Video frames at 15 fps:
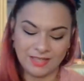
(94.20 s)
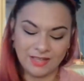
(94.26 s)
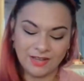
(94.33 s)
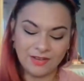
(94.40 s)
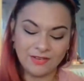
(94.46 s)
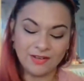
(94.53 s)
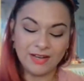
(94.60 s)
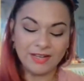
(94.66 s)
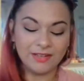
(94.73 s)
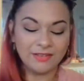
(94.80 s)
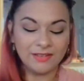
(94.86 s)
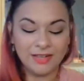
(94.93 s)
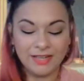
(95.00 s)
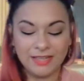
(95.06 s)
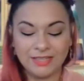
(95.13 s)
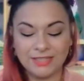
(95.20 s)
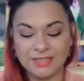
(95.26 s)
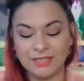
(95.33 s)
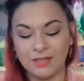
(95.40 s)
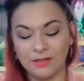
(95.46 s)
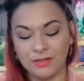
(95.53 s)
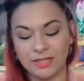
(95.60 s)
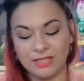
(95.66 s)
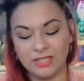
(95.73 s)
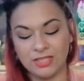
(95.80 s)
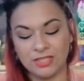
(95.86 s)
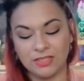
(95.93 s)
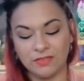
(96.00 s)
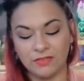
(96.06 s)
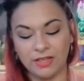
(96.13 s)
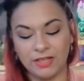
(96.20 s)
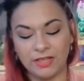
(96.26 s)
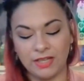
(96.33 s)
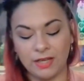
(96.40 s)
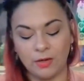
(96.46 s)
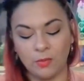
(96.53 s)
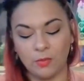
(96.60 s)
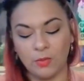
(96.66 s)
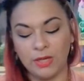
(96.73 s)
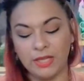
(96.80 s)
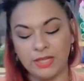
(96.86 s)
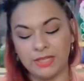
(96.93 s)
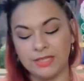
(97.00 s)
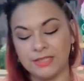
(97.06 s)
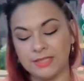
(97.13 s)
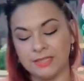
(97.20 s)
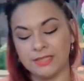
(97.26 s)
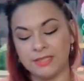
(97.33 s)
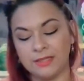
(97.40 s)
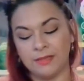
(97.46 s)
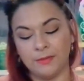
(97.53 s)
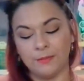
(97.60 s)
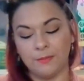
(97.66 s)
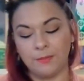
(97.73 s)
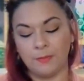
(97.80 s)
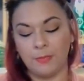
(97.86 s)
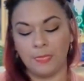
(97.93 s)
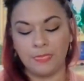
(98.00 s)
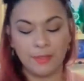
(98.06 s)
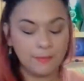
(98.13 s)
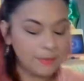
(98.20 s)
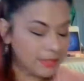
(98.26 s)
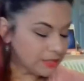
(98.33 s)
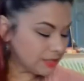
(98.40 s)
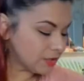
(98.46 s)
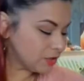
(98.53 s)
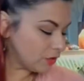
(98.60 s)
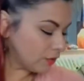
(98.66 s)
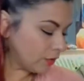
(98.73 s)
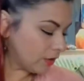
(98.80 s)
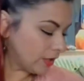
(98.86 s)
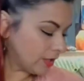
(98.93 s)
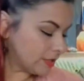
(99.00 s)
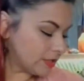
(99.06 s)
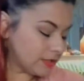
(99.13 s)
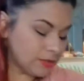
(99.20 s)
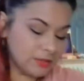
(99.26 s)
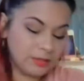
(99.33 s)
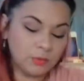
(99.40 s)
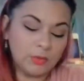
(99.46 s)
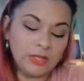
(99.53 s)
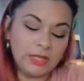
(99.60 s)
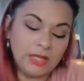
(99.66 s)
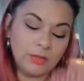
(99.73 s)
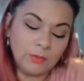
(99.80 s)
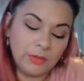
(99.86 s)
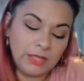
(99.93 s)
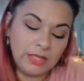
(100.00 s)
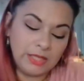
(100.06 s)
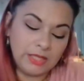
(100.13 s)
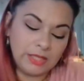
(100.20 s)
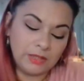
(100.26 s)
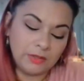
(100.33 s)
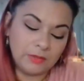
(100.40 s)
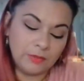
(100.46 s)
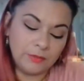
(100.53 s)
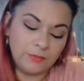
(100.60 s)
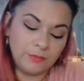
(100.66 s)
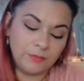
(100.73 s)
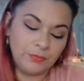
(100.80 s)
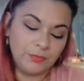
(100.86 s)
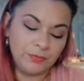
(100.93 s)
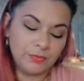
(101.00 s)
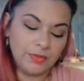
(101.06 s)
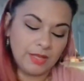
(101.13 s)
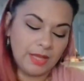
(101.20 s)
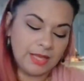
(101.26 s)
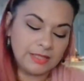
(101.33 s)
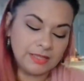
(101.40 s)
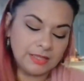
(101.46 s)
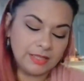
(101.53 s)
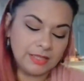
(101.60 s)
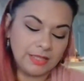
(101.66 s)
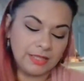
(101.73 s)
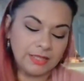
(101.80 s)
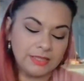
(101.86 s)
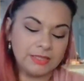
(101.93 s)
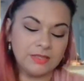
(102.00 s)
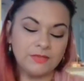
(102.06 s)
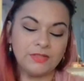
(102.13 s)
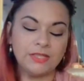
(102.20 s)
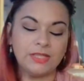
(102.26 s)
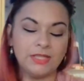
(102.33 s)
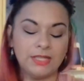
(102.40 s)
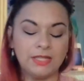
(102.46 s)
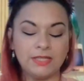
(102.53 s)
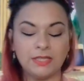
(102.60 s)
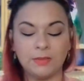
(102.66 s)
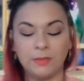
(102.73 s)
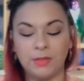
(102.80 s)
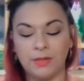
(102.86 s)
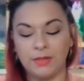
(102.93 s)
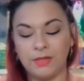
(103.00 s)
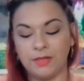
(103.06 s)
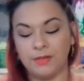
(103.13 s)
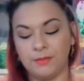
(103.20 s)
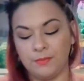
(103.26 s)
All right. So let's just find out what is a message for us. What can we heal as a collective today, Spirit?